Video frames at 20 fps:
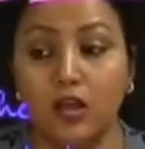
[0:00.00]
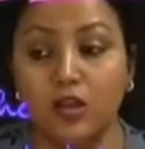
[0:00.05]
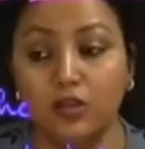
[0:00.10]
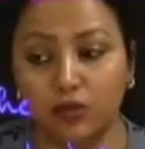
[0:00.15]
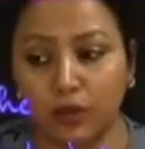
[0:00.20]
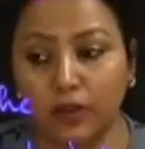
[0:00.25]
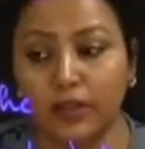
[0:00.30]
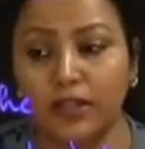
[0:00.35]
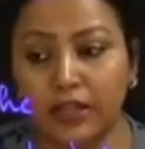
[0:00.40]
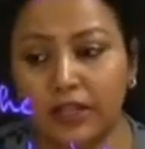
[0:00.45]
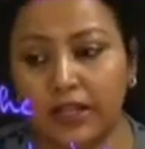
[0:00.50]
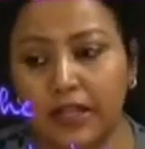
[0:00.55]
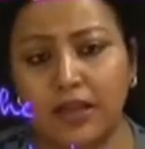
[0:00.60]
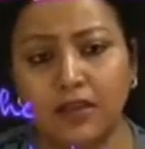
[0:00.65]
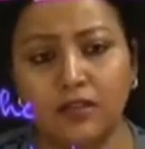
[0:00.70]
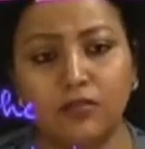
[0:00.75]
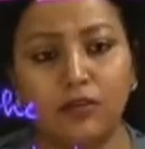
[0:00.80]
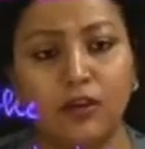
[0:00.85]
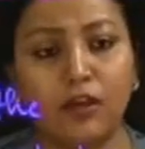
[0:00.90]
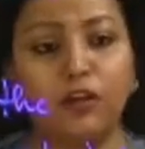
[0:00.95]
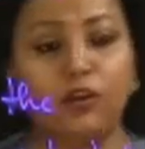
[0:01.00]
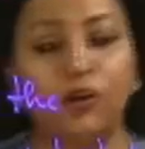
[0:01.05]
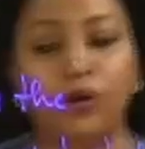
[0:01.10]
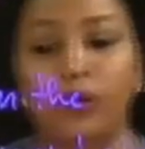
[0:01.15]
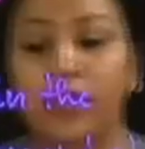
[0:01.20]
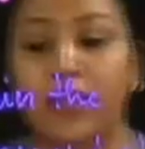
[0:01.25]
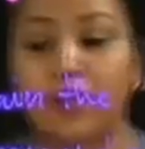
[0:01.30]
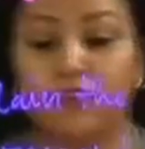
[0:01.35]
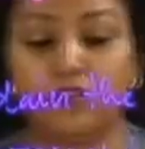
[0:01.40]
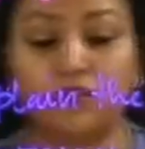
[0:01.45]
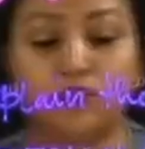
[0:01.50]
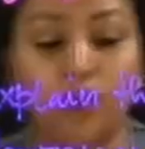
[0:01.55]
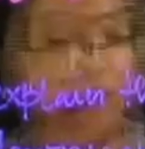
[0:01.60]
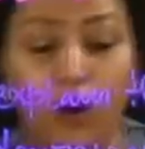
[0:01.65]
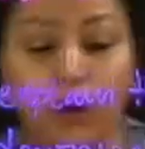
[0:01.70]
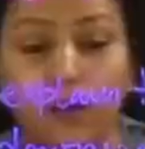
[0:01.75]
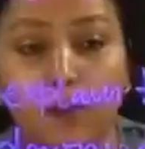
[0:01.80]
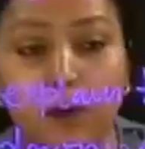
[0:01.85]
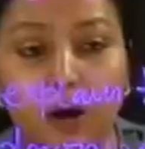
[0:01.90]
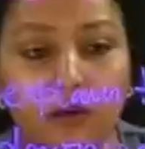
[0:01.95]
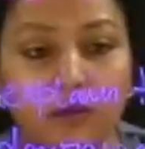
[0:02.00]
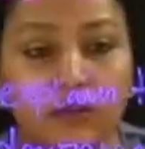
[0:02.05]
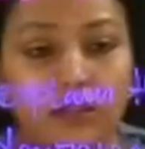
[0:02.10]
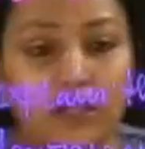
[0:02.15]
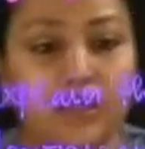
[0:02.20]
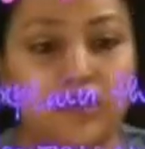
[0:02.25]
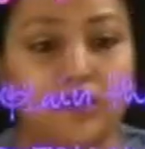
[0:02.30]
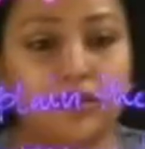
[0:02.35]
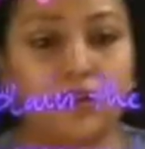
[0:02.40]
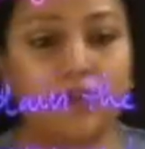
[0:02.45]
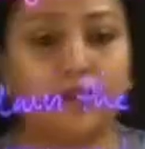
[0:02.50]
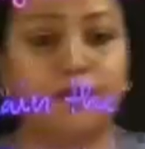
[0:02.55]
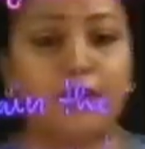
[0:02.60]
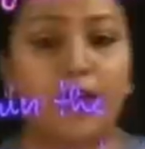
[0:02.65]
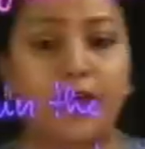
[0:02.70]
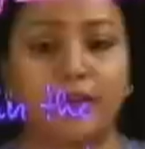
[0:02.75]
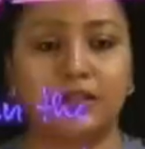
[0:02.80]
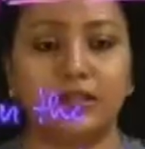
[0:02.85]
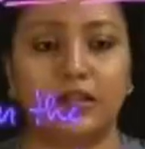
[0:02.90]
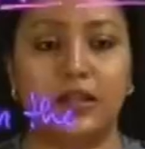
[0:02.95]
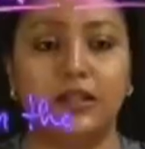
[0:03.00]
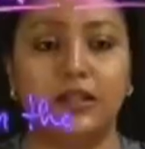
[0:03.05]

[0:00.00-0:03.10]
So in the next video, let's talk about these effects